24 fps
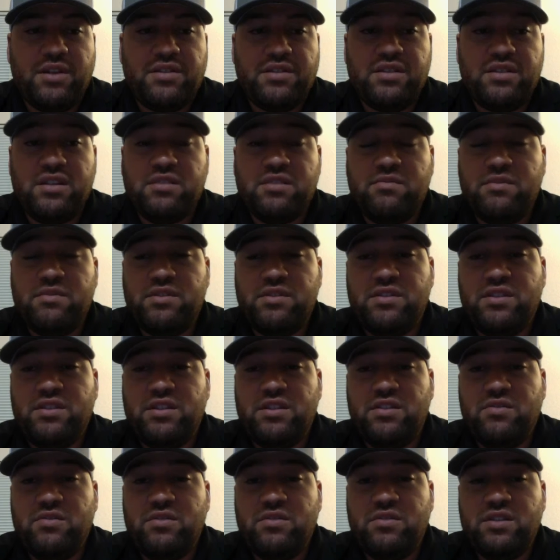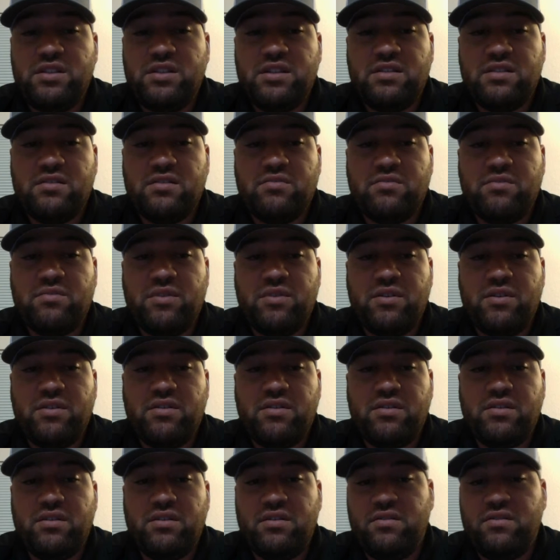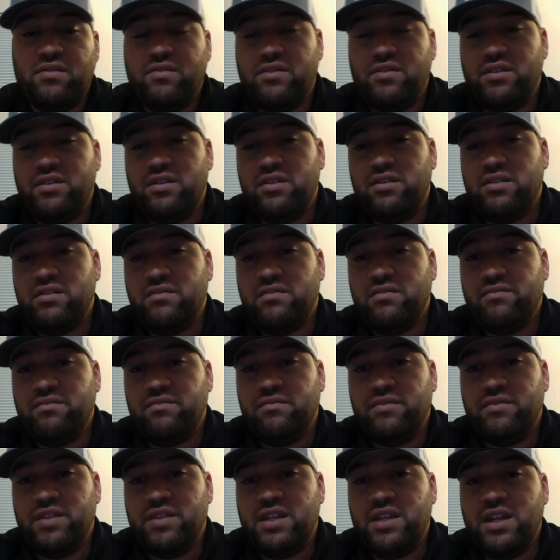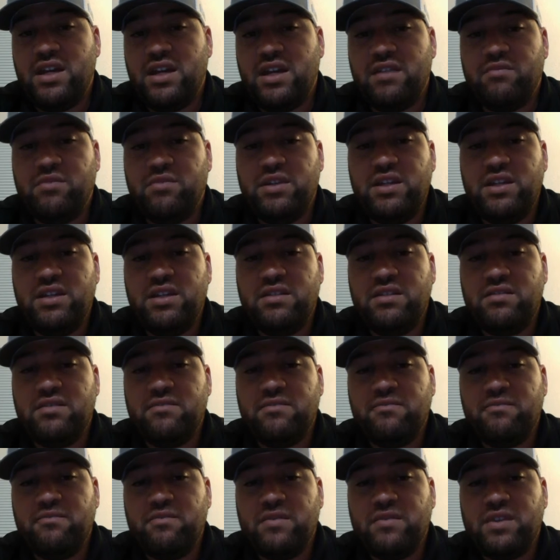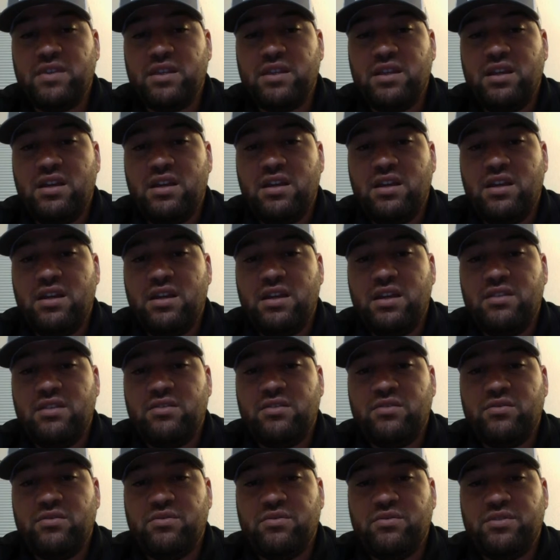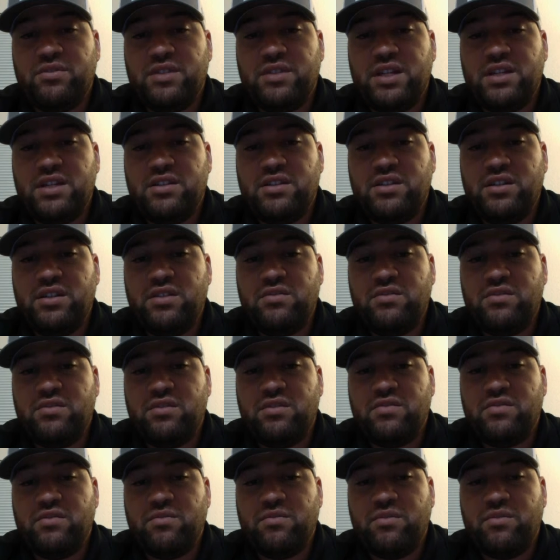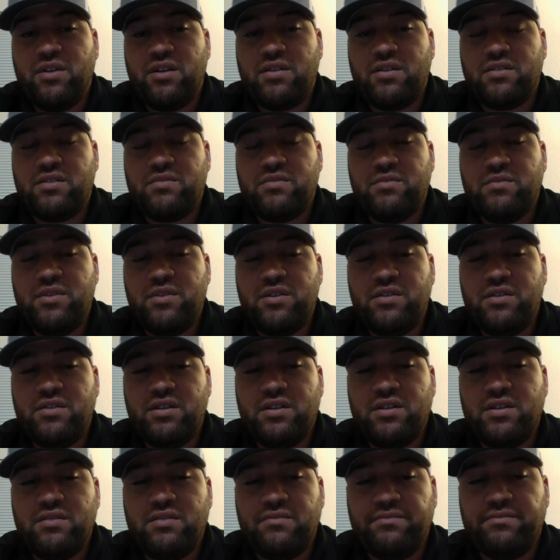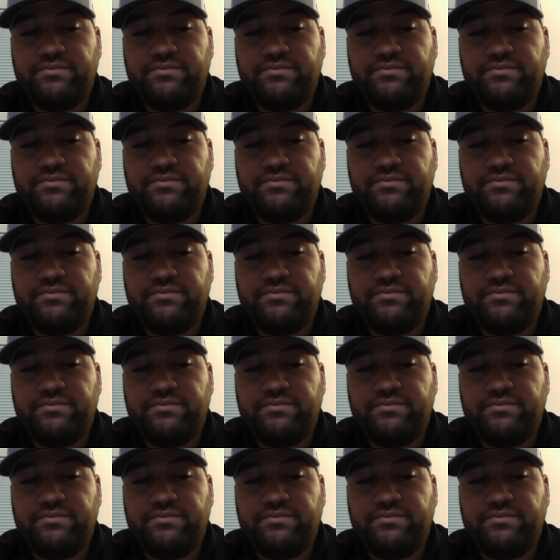assessments she uses as her part of the IEPs and tools that she uses for progress monitoring.